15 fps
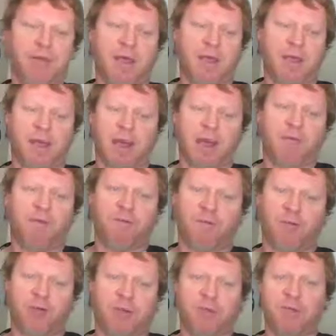getting a
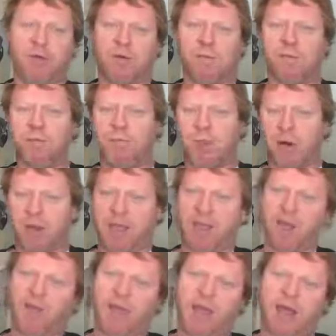full-time job, buying
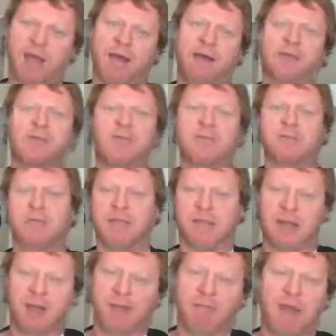your own house,
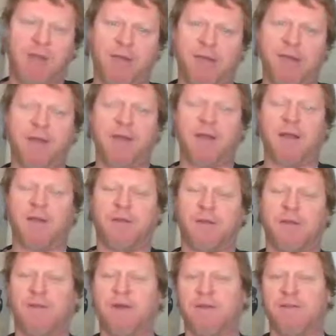getting married,
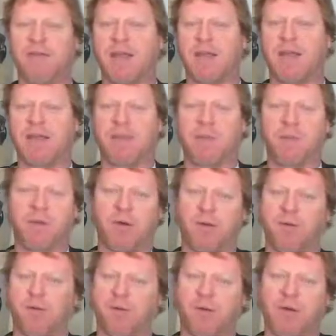that kind of tend to happen by
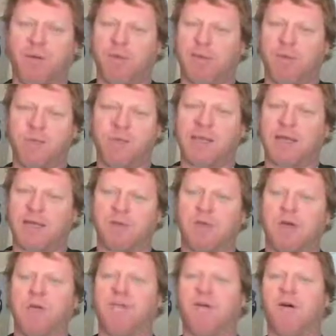the time people will say
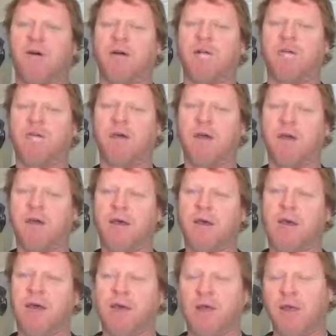25,
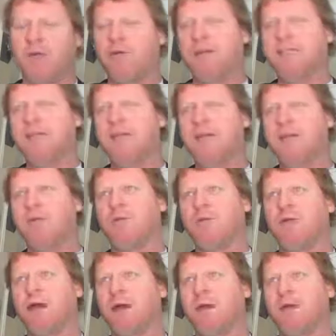increasingly look
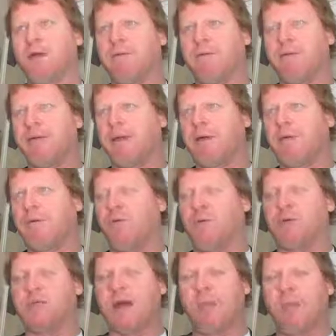like,
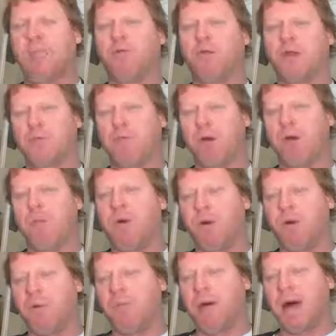almost upwardly
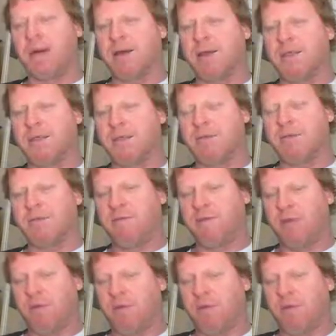mobile markers of